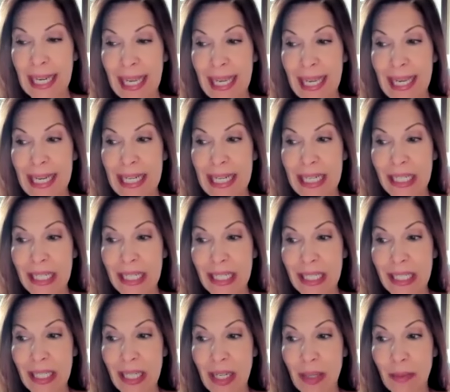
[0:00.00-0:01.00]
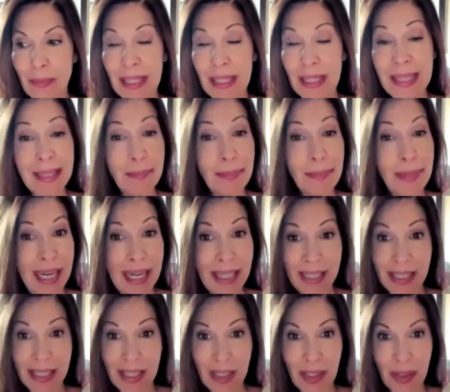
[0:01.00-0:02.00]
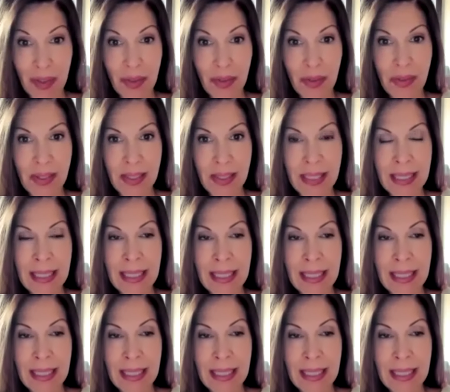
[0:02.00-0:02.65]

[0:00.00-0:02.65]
and um, in the past years